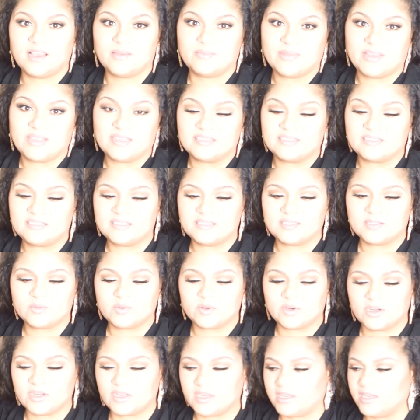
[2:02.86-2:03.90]
mean, since
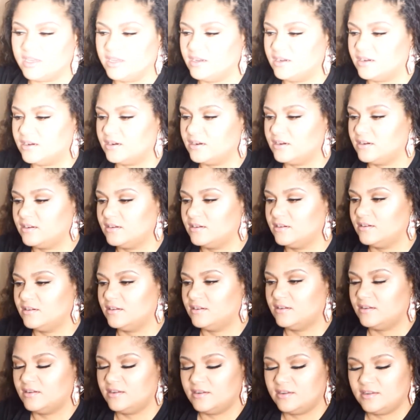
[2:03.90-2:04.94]
we're here,
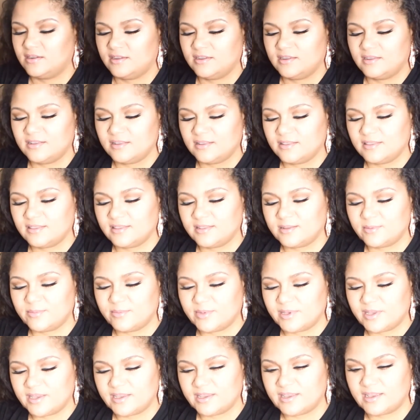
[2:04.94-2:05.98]

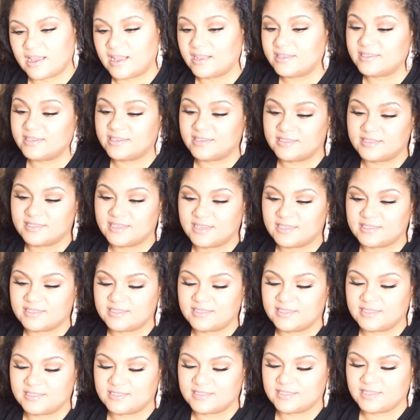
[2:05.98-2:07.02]
I didn't test
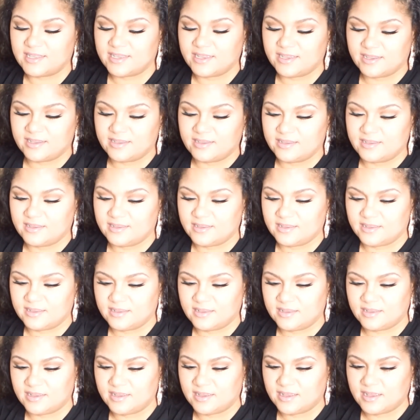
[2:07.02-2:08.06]
this like
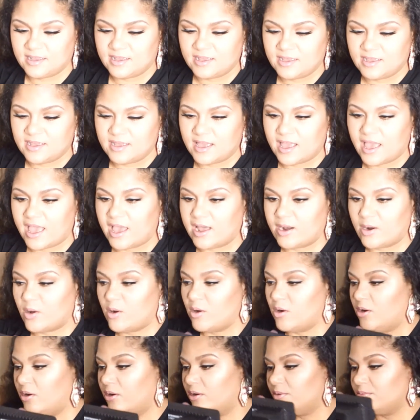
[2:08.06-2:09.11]
at
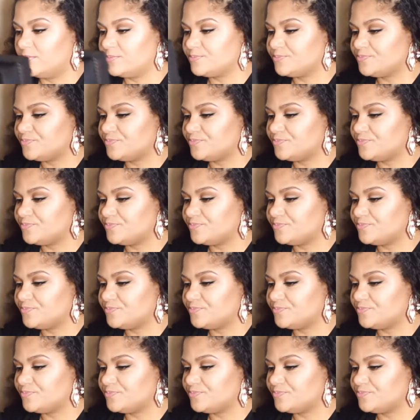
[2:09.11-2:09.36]
all.